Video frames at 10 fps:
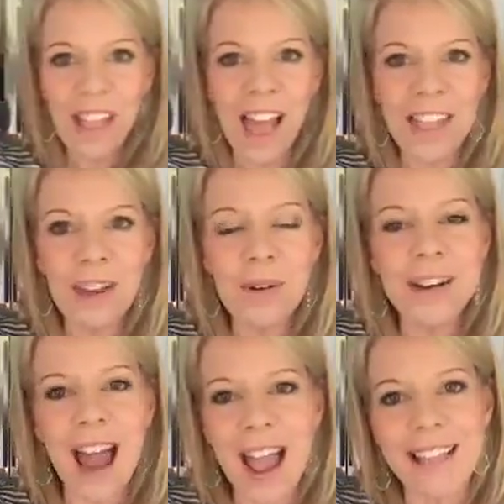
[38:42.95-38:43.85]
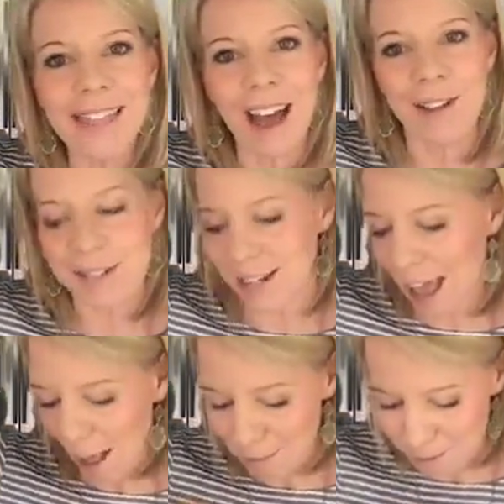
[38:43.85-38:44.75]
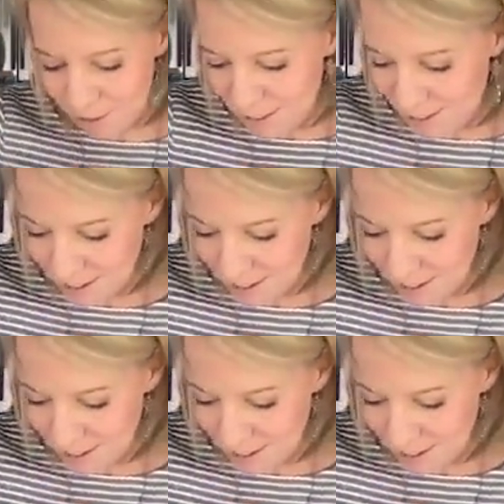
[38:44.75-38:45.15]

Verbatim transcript: and there were 9,000 apples,